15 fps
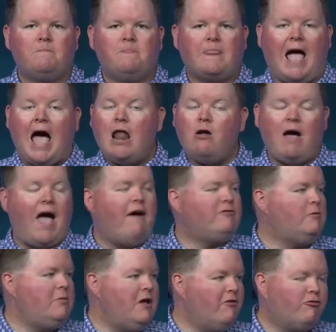I don't have
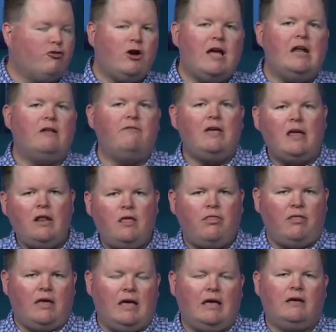to be afraid of
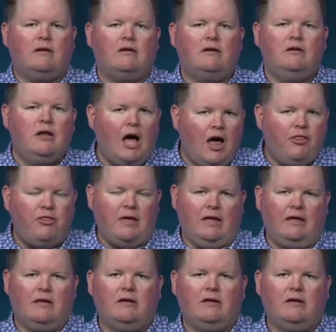anything, nothing.